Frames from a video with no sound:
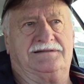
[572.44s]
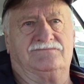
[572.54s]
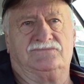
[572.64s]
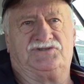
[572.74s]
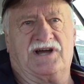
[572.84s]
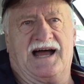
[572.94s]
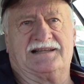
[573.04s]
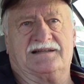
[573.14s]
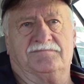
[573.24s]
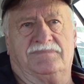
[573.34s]

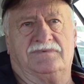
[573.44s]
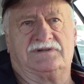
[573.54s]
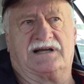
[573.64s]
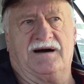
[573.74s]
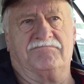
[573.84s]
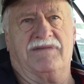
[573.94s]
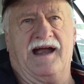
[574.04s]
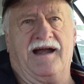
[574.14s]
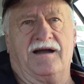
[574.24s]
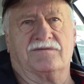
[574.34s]
shot the cub
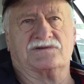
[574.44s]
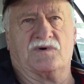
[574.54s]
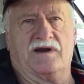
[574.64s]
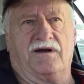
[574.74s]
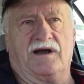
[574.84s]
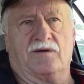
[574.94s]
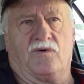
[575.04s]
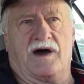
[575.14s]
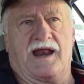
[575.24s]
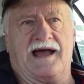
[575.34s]
bear and was wondering
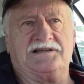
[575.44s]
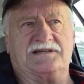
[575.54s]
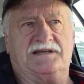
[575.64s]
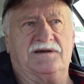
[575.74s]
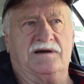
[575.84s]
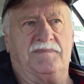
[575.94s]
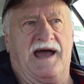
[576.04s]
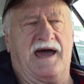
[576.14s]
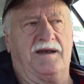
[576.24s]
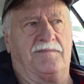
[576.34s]
what I should do
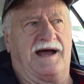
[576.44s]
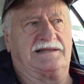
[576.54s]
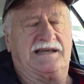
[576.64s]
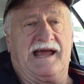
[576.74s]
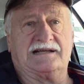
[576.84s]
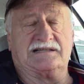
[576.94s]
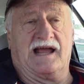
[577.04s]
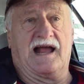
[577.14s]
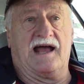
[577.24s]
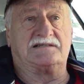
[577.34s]
about it. And about the next
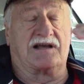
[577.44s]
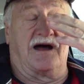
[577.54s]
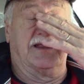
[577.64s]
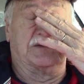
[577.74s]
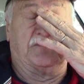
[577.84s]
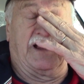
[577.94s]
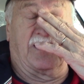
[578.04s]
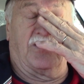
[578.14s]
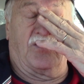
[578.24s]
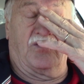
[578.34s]
thing, I saw this big
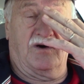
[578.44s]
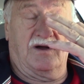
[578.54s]
old